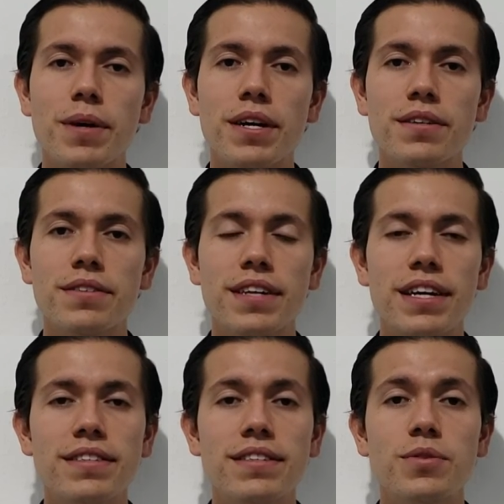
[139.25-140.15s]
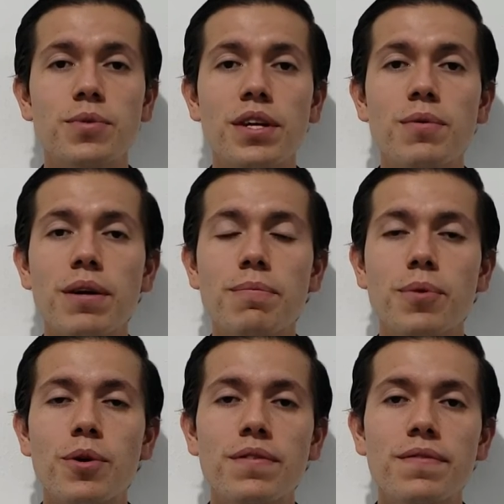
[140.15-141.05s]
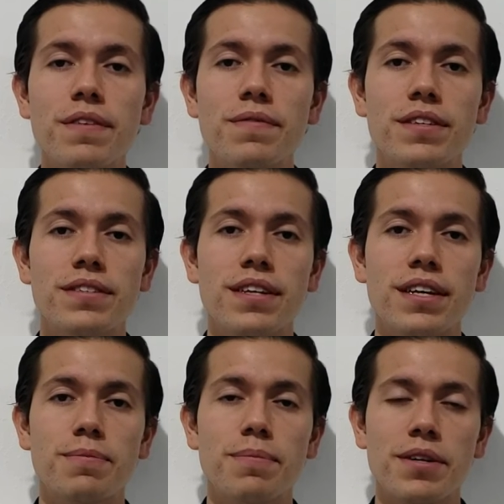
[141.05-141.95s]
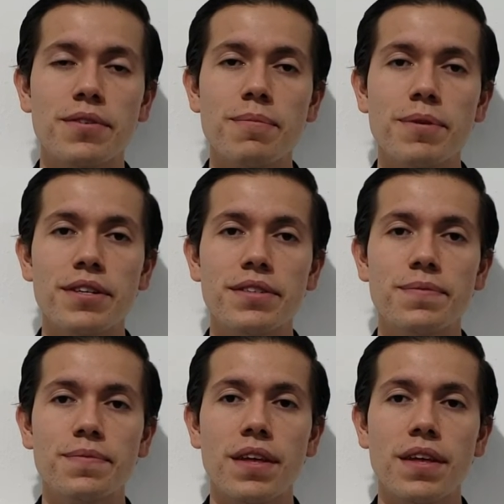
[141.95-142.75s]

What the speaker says: particle size is 21.56 micrometers,